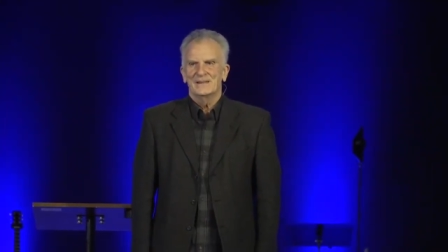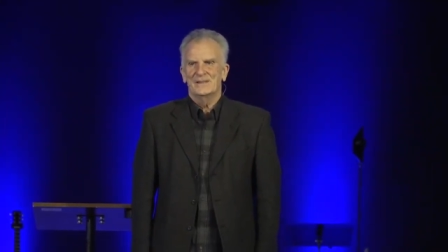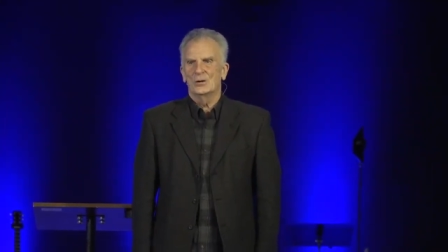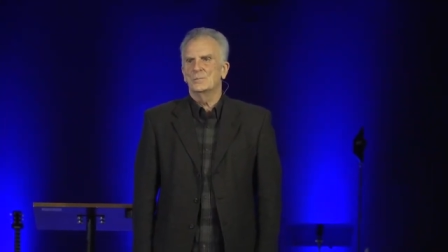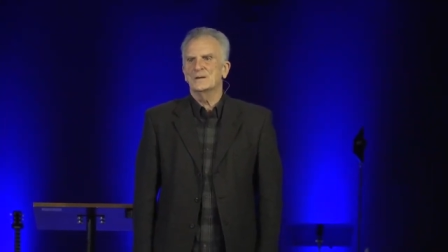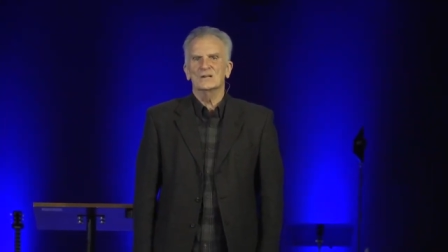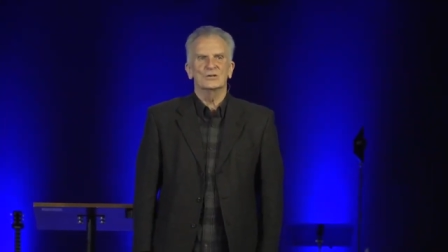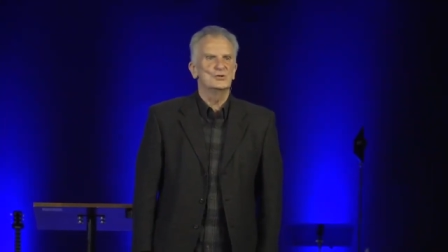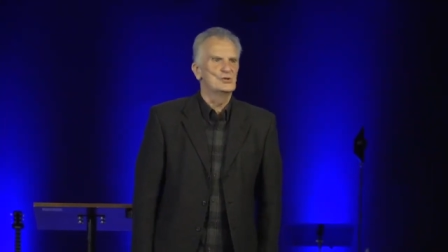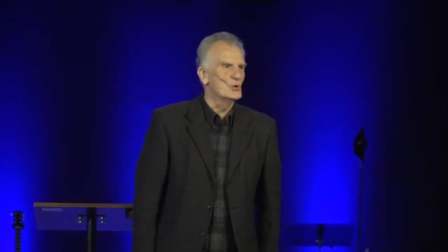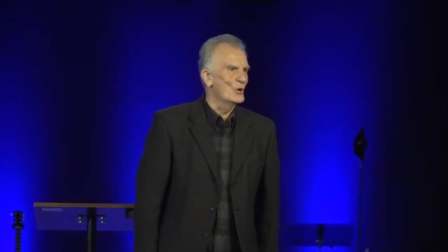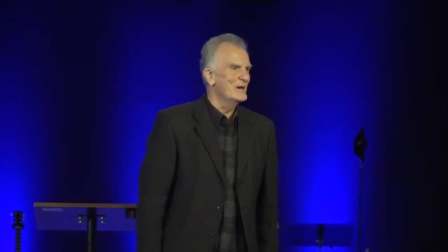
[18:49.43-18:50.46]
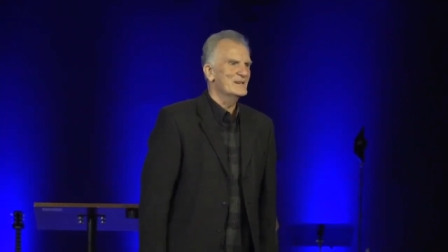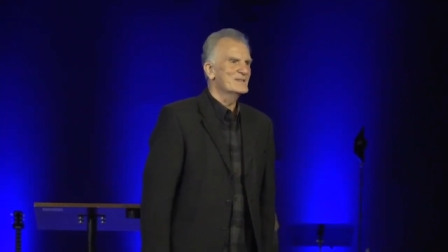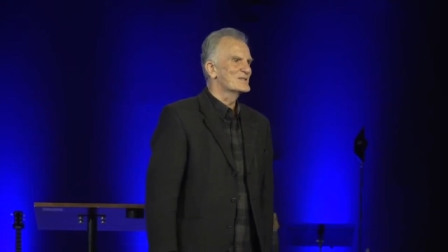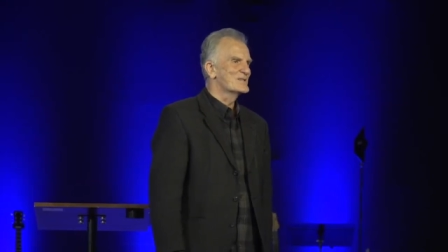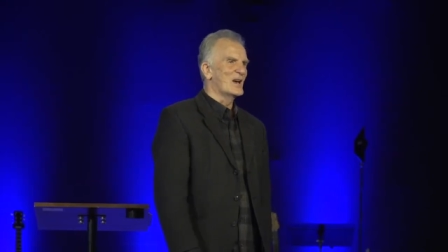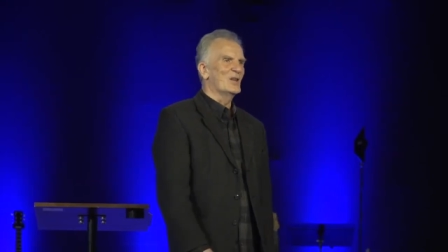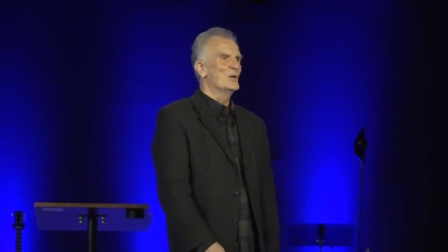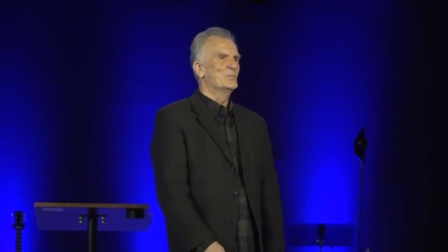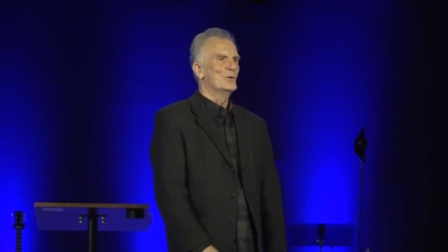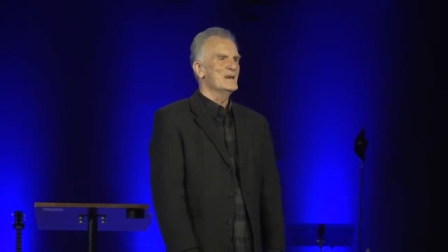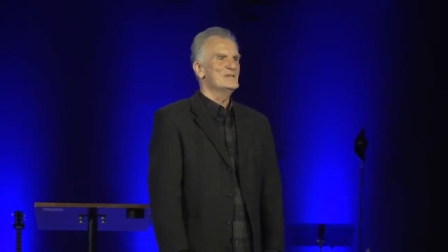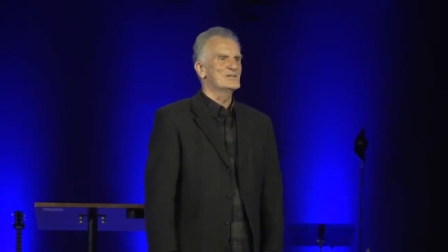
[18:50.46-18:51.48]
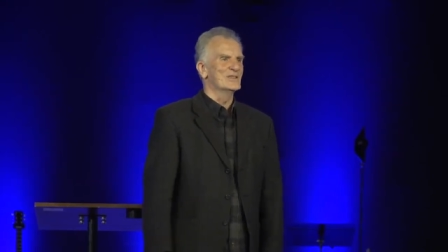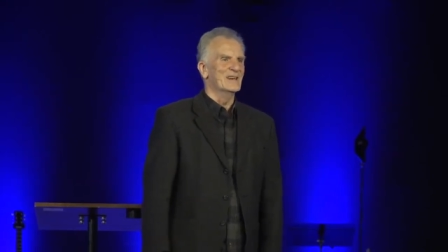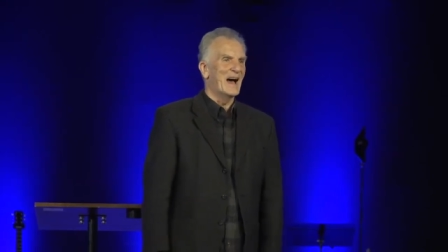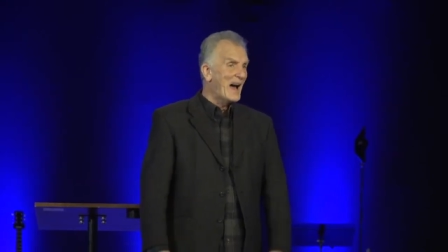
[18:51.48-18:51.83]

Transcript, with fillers: There will be a joyous celebration.